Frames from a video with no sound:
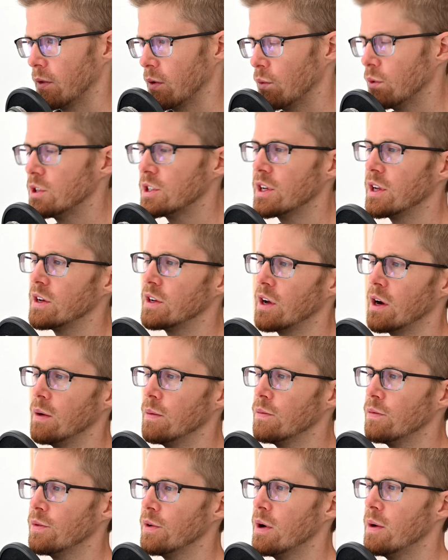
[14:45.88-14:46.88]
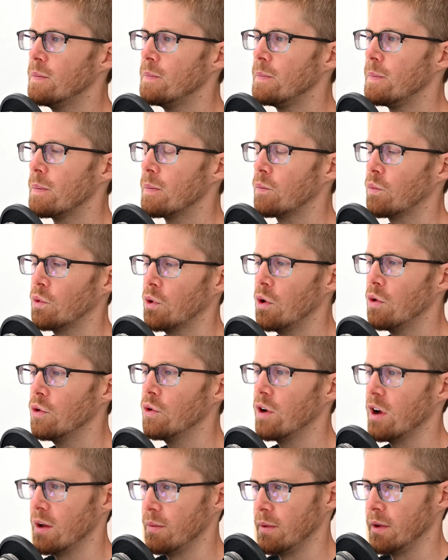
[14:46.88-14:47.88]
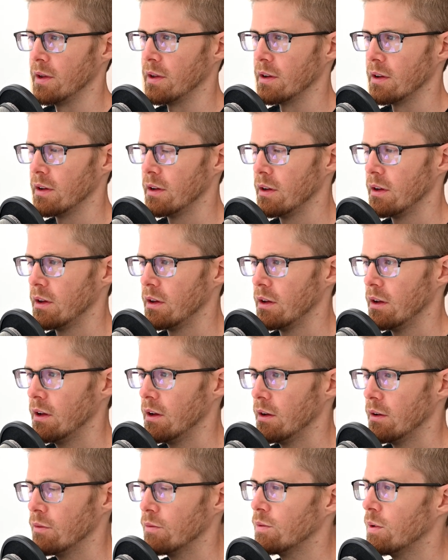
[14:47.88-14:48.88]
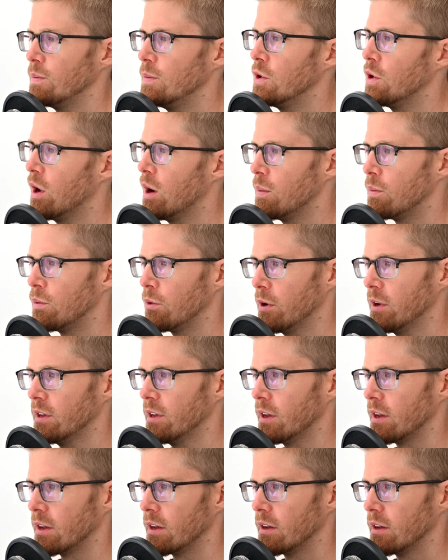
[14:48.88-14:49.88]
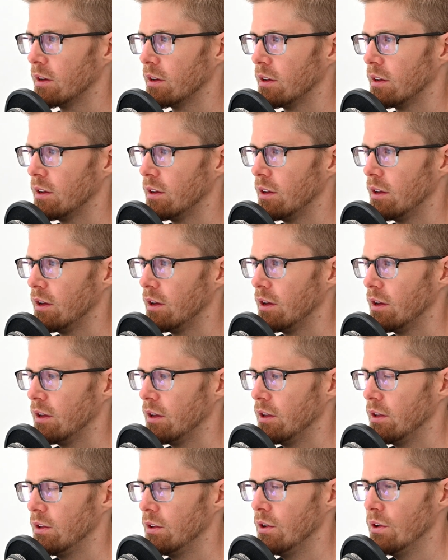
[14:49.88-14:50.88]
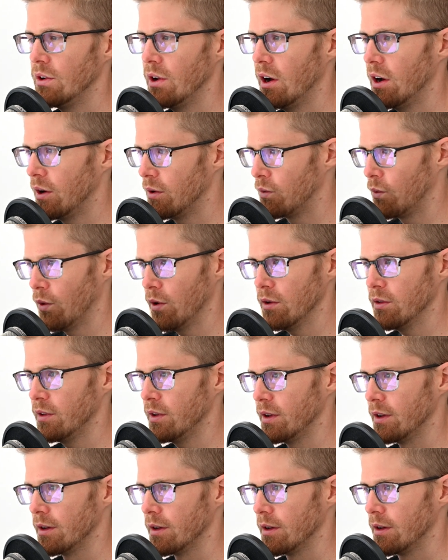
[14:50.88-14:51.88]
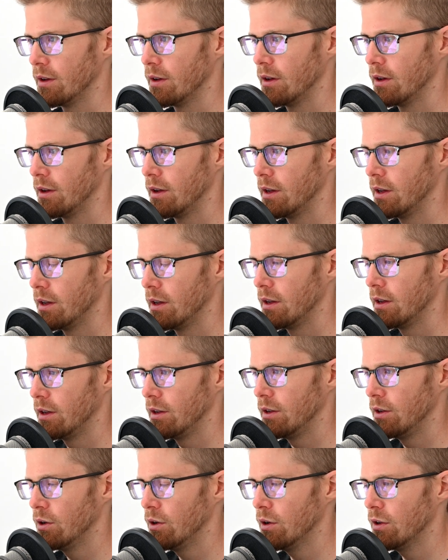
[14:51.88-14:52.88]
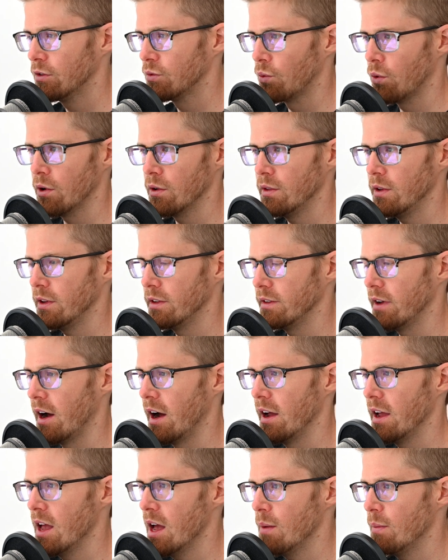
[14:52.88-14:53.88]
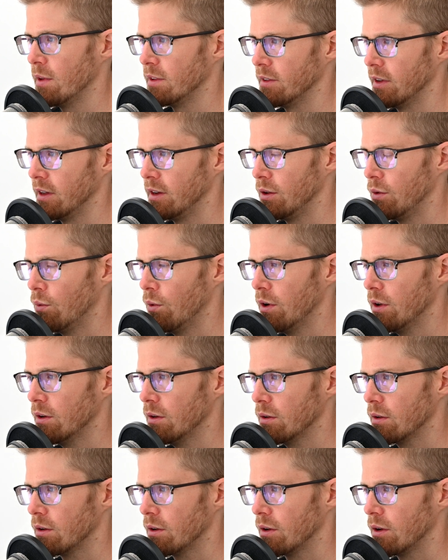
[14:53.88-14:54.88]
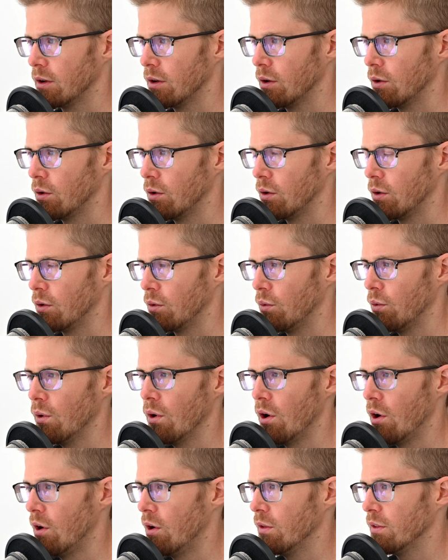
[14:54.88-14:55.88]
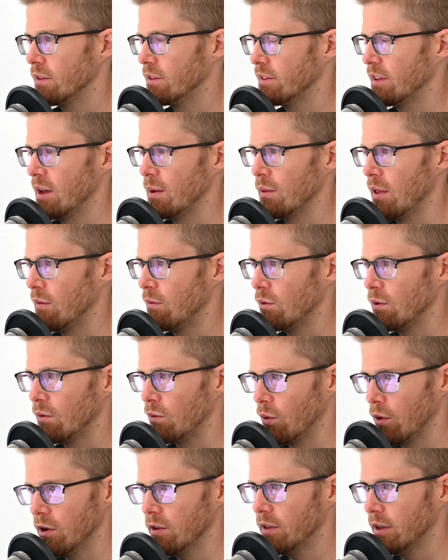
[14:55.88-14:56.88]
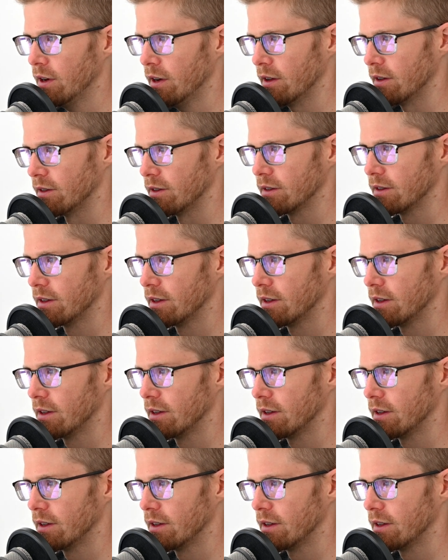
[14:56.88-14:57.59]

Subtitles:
which can come from programming, from your upbringing. You're not unworthy. You're as worthy as I am, as anyone. We're all the same level of worthiness.